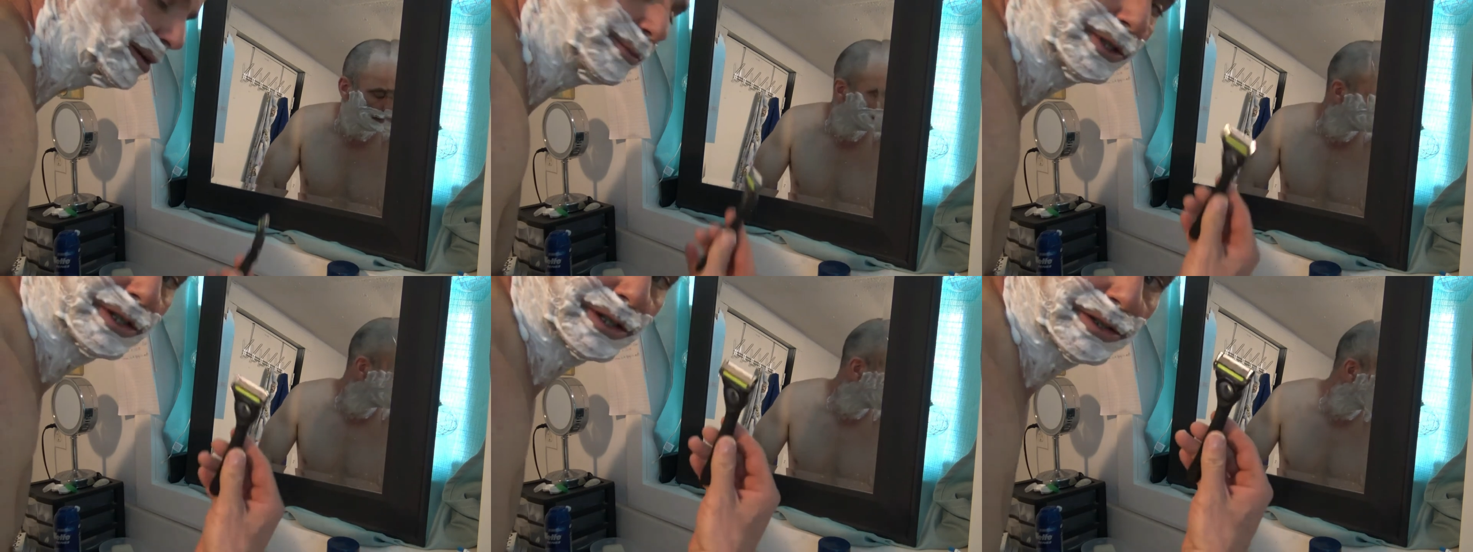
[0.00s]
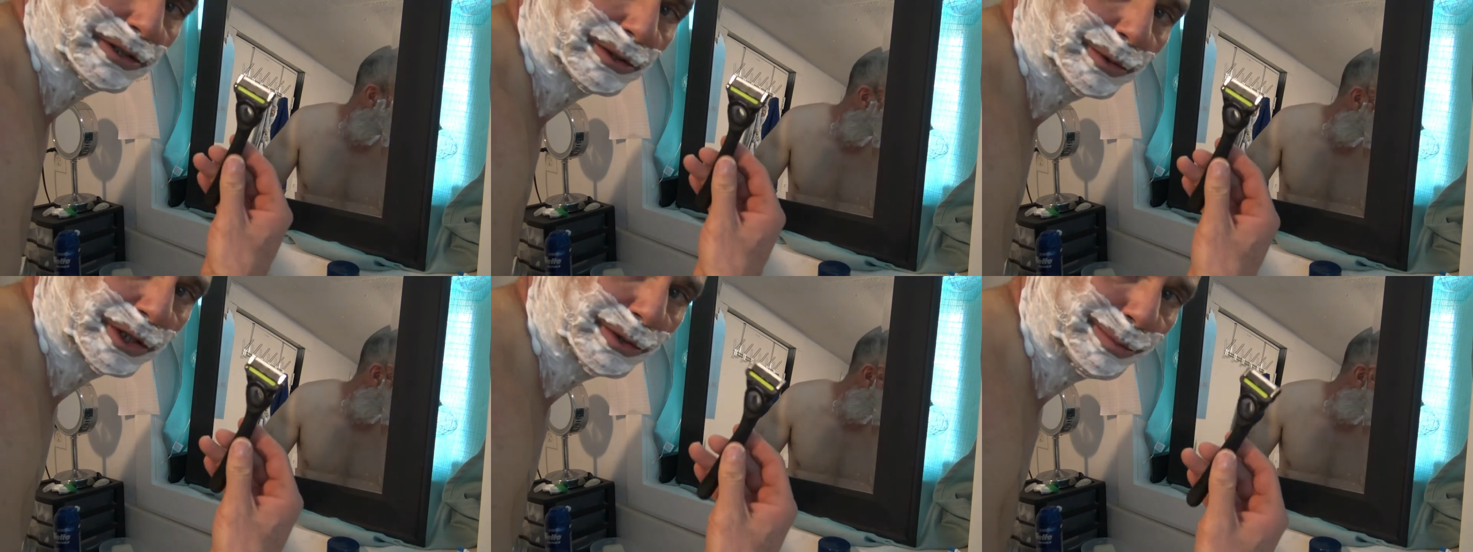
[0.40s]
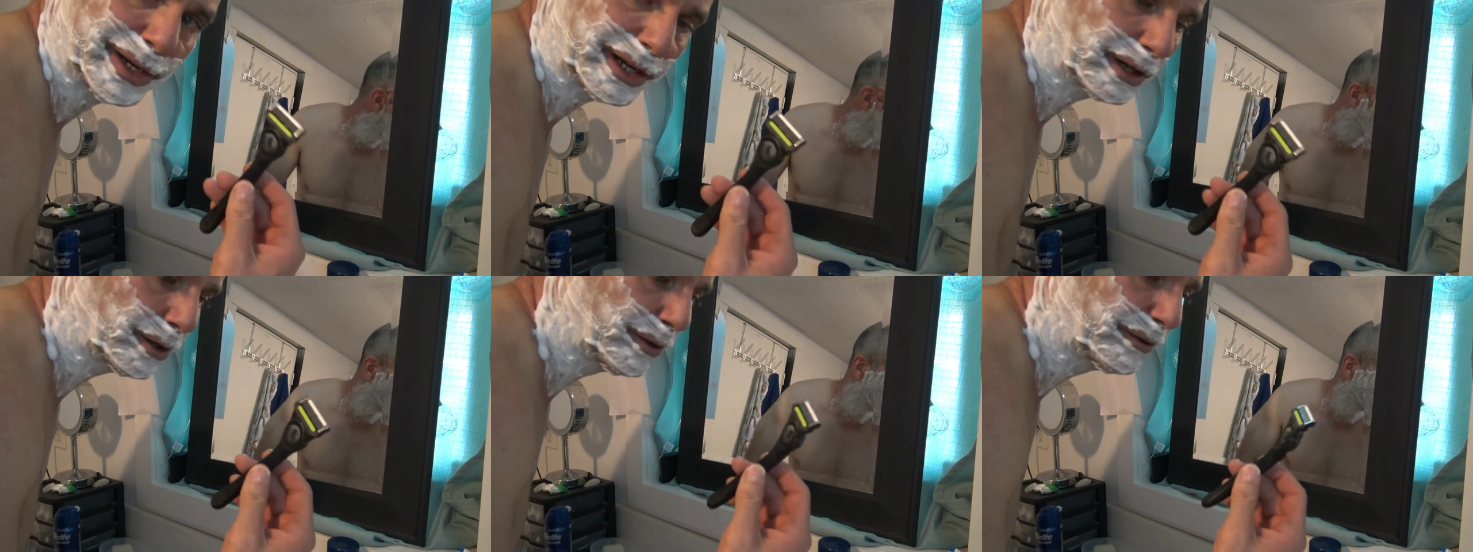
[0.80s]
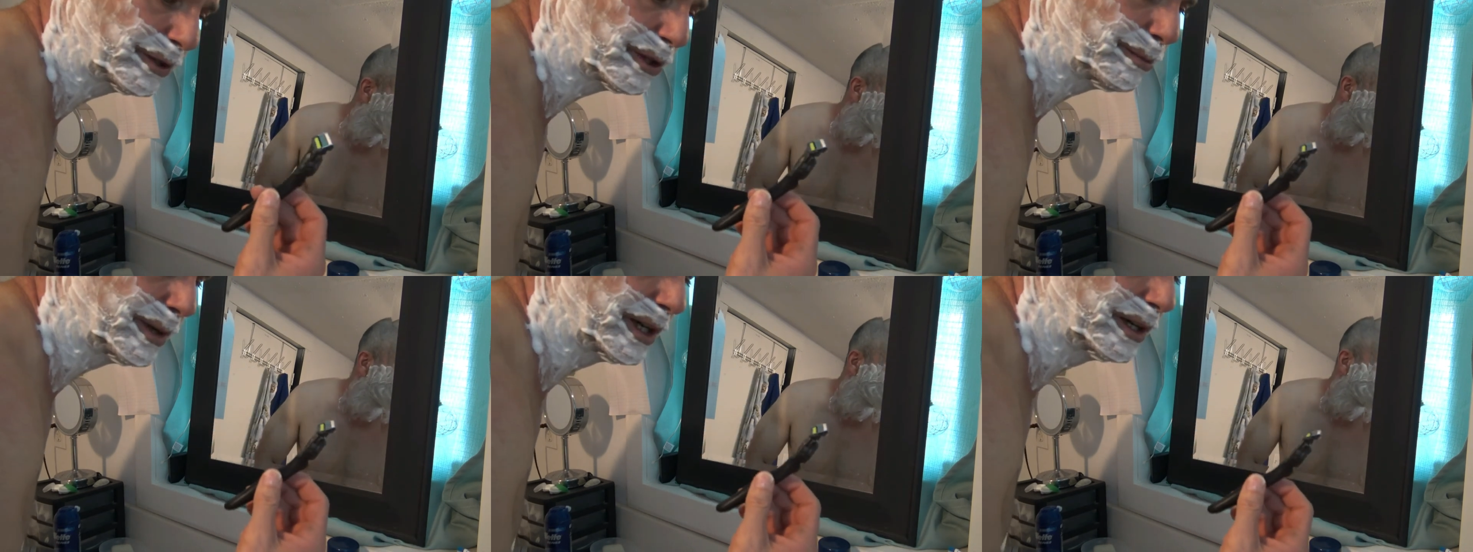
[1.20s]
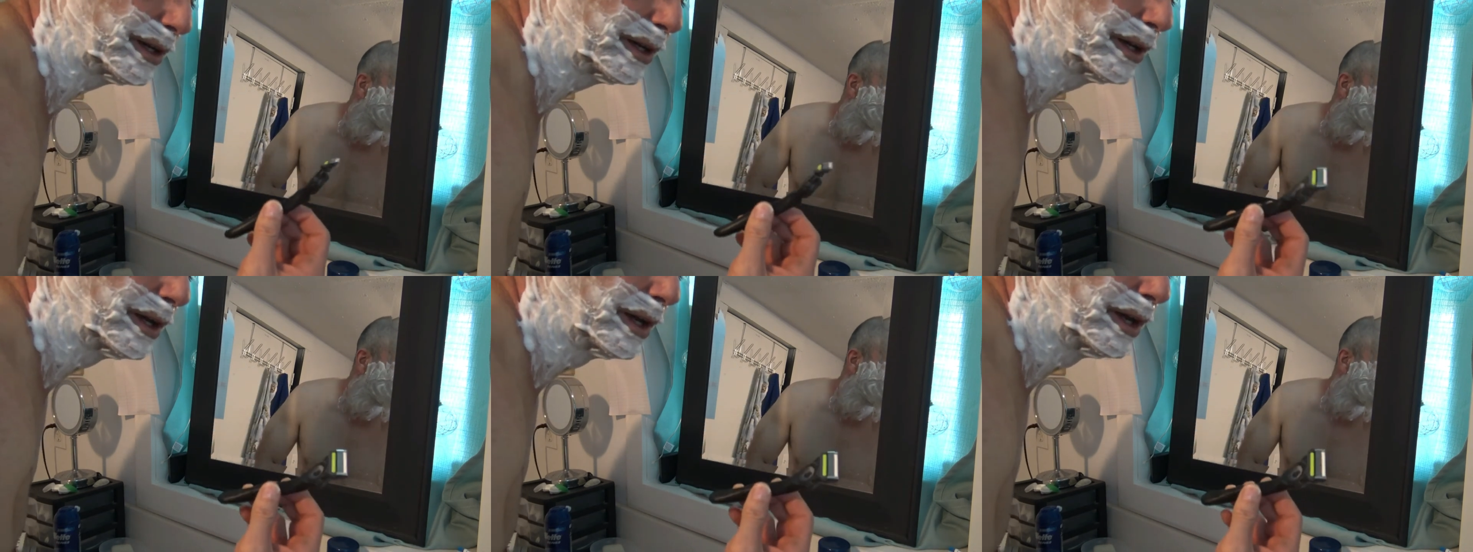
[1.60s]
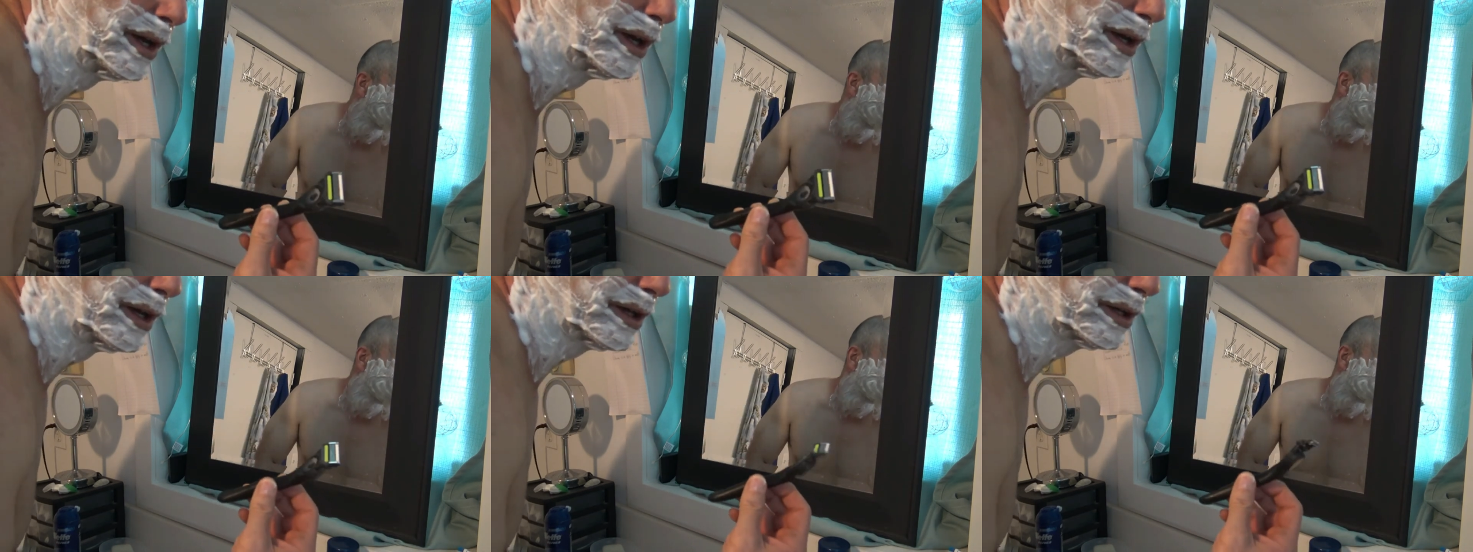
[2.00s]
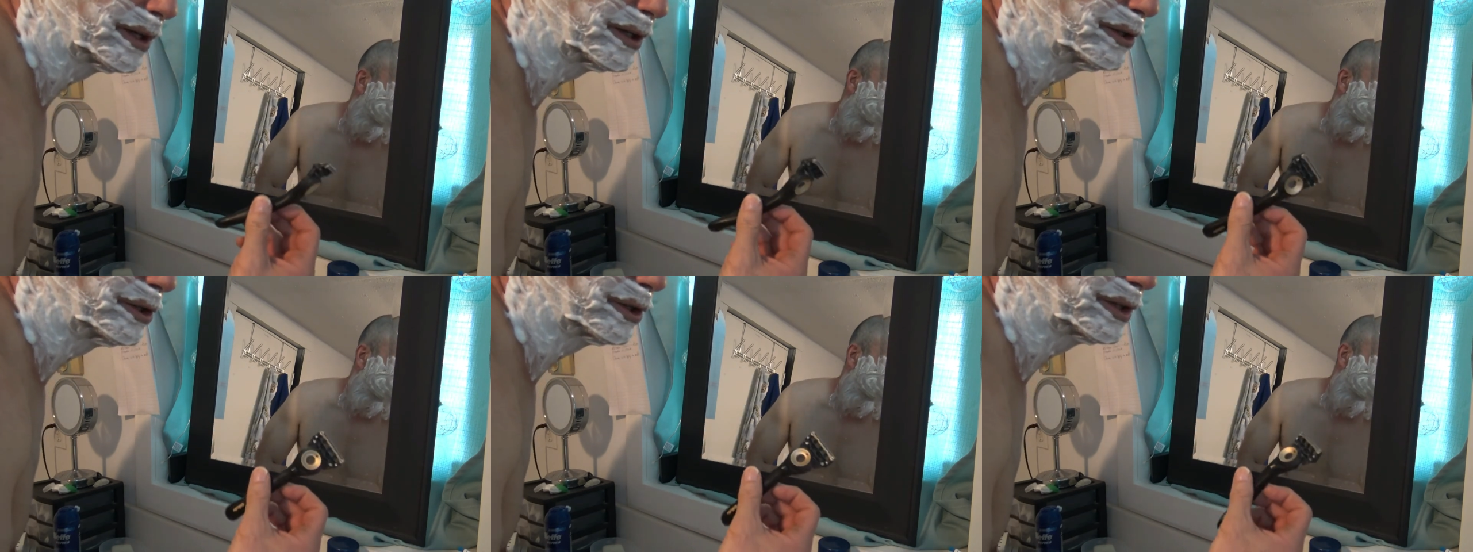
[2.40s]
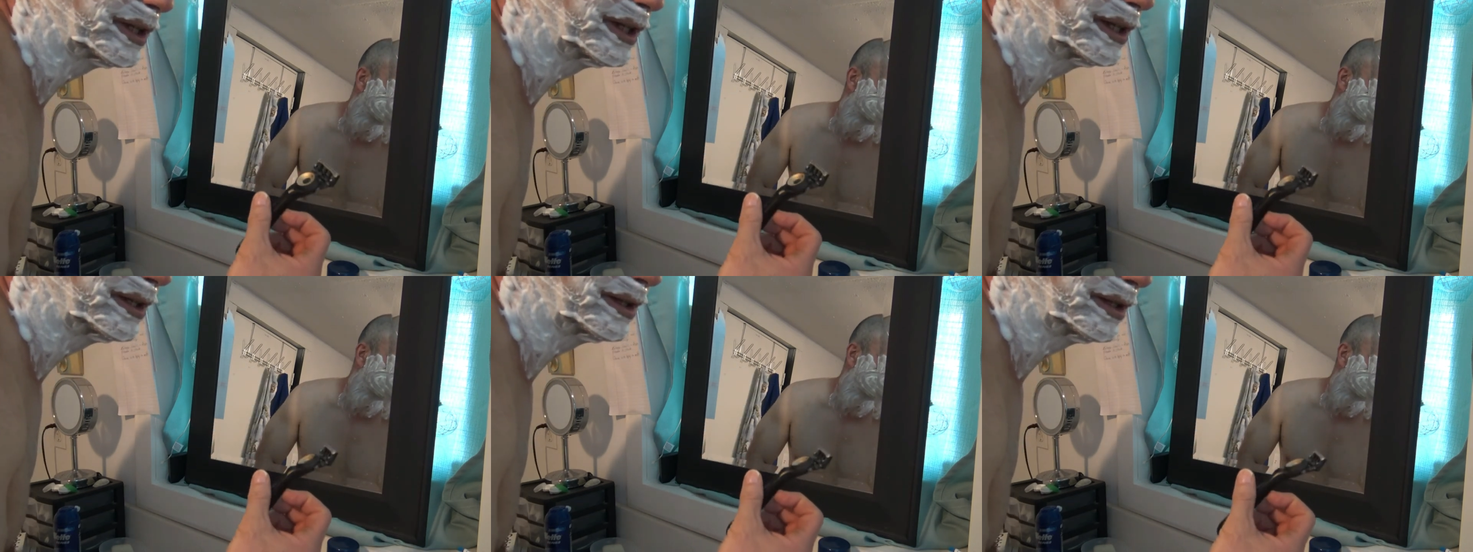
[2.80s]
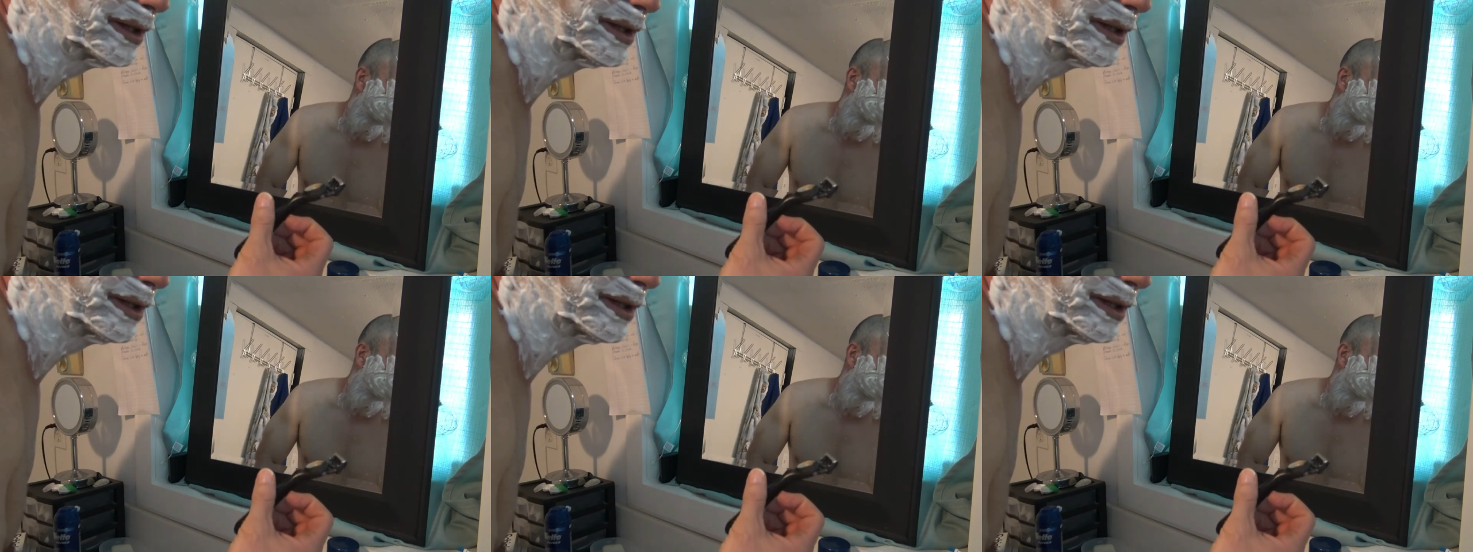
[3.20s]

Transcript: (no speaker visible)